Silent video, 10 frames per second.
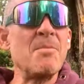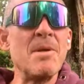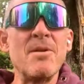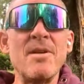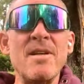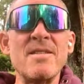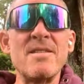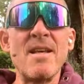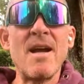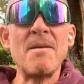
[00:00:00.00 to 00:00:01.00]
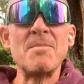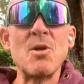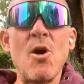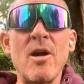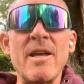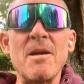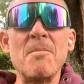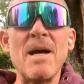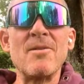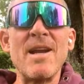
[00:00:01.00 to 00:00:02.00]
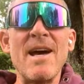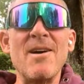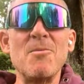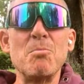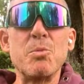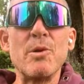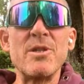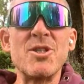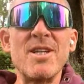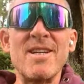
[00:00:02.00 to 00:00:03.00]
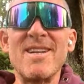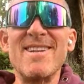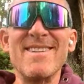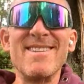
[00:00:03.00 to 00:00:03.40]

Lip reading: communities that I'm talking about now, bridging,